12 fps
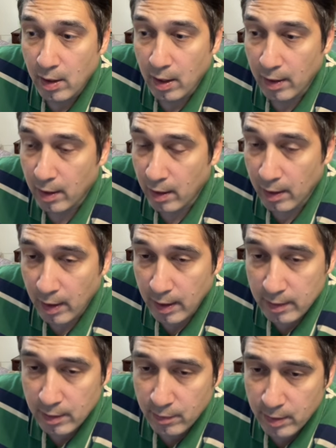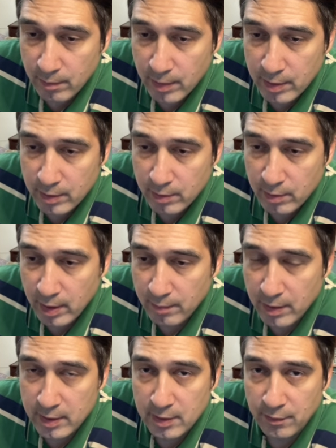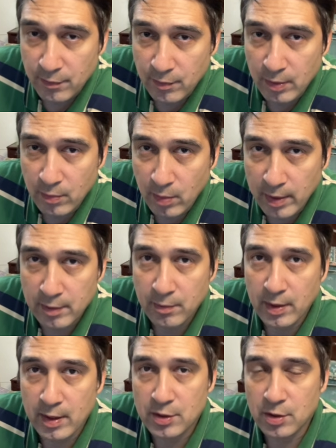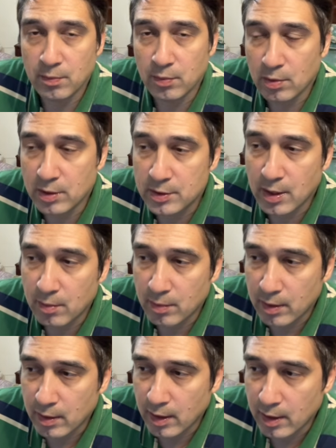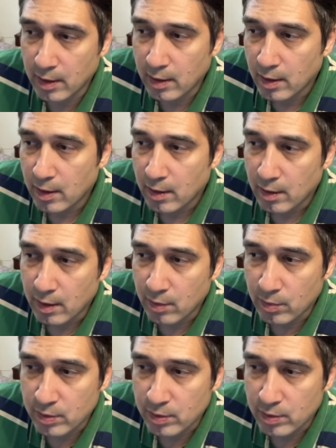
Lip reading: I highly recommend you do that because if one credential pool is not working, it will